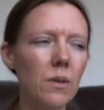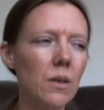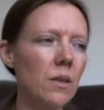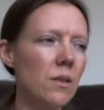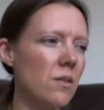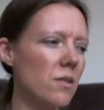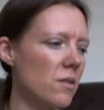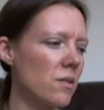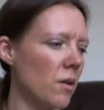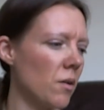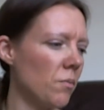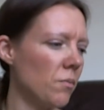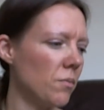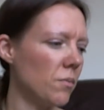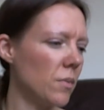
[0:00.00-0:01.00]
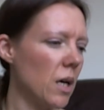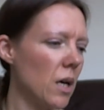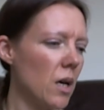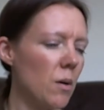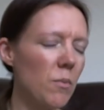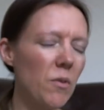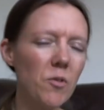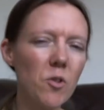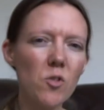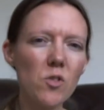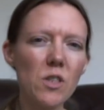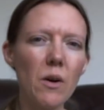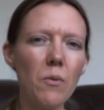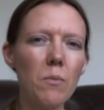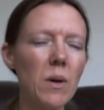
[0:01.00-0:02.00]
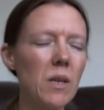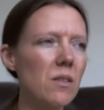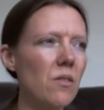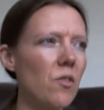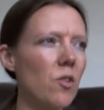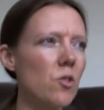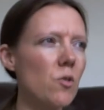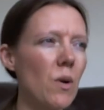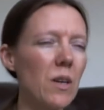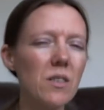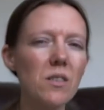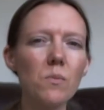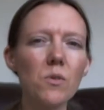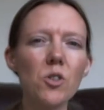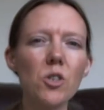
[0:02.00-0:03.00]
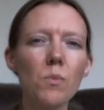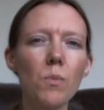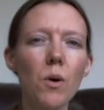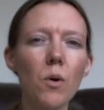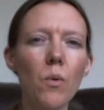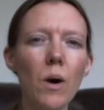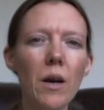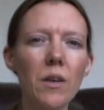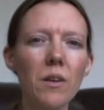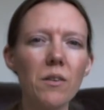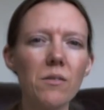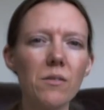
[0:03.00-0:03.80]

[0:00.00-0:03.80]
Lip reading: It's but of course now it means I've got twice as much to put away.